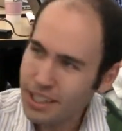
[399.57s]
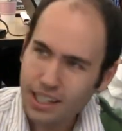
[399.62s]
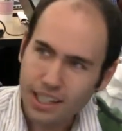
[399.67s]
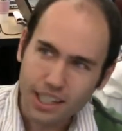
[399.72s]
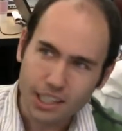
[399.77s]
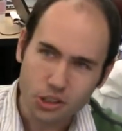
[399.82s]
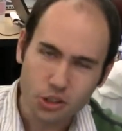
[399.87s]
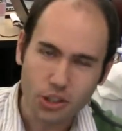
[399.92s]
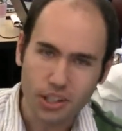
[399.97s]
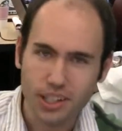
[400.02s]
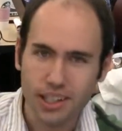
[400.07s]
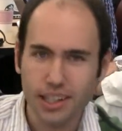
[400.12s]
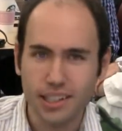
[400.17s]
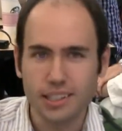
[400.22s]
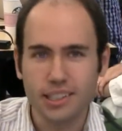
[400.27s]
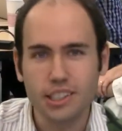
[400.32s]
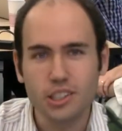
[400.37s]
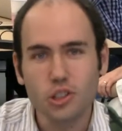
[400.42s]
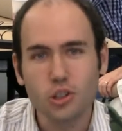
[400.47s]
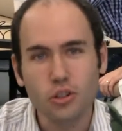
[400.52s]
And so I'd like
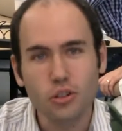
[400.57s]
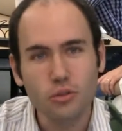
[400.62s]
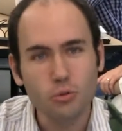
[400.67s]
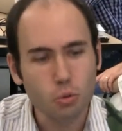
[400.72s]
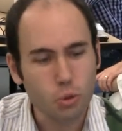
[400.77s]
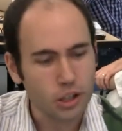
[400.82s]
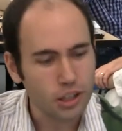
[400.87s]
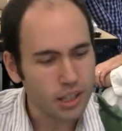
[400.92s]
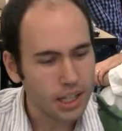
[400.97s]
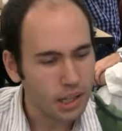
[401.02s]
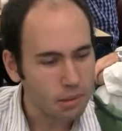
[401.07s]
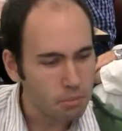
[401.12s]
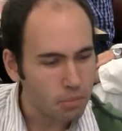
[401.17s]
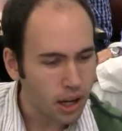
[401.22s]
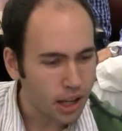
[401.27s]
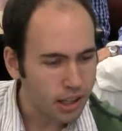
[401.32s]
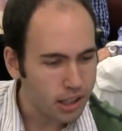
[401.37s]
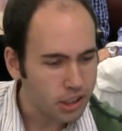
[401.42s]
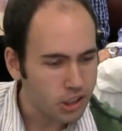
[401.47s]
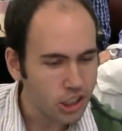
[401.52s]
to sort of work on
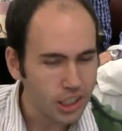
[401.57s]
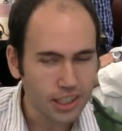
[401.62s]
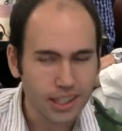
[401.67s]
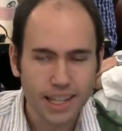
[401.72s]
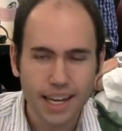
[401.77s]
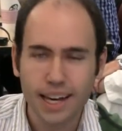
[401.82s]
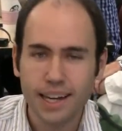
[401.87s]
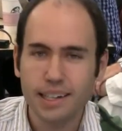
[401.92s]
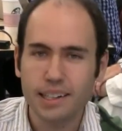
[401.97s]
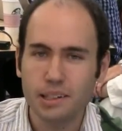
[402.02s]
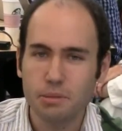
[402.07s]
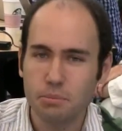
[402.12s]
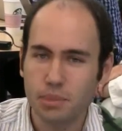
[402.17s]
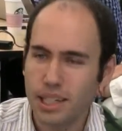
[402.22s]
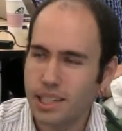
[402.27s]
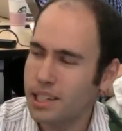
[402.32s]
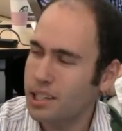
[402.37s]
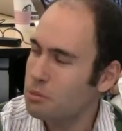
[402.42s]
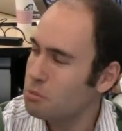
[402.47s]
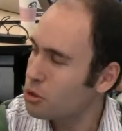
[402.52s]
polishing that and
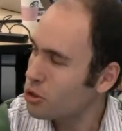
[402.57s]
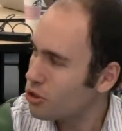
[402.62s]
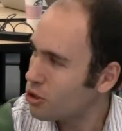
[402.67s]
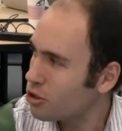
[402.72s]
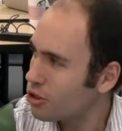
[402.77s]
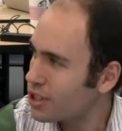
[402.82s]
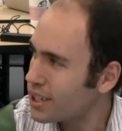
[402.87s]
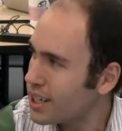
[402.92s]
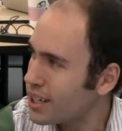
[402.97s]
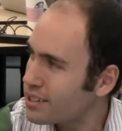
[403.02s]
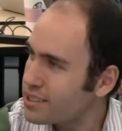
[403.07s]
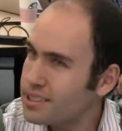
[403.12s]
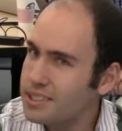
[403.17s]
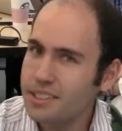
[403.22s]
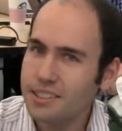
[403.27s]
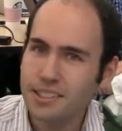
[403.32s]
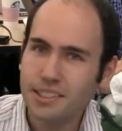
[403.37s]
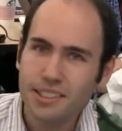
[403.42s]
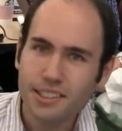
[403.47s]
making it more organized.